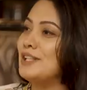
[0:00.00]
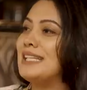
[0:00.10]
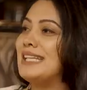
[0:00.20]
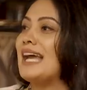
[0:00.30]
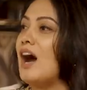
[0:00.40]

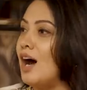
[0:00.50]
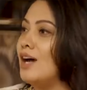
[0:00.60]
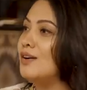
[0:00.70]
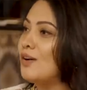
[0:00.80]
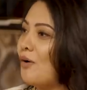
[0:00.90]
that they
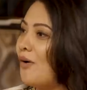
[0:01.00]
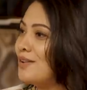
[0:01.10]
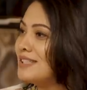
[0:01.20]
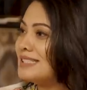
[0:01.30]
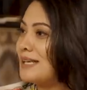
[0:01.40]
are
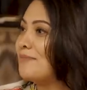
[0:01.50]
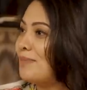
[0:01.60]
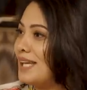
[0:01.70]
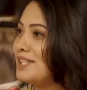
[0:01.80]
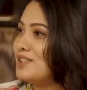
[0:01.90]
on the same
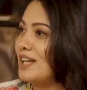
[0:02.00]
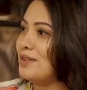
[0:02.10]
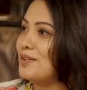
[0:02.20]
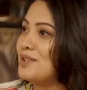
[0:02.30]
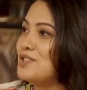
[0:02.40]
page and,
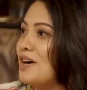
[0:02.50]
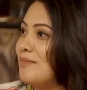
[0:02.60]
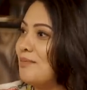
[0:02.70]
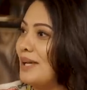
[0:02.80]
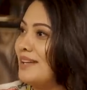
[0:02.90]
you know, they
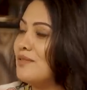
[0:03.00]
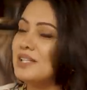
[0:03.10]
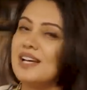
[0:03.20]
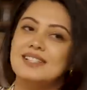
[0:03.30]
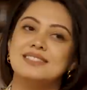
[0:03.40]
jump in
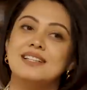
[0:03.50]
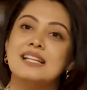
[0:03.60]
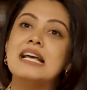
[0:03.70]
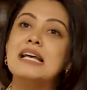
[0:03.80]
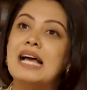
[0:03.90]
with us. And
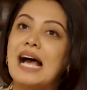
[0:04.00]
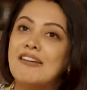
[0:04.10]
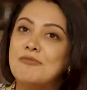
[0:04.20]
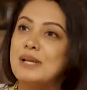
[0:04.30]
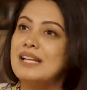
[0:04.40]

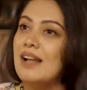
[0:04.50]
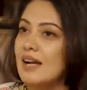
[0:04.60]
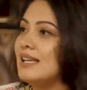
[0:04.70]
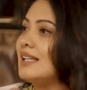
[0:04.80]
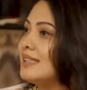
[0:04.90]
I've been
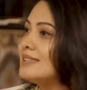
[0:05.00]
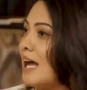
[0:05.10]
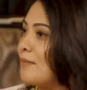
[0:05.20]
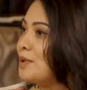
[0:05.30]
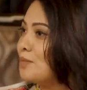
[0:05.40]
lucky that it's
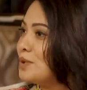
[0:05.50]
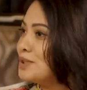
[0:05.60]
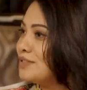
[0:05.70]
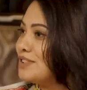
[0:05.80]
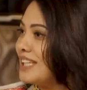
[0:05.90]
happened
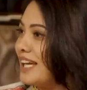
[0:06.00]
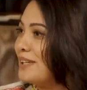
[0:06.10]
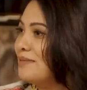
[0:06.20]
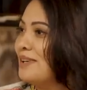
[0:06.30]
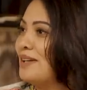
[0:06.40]
most of the
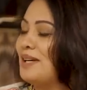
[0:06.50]
time.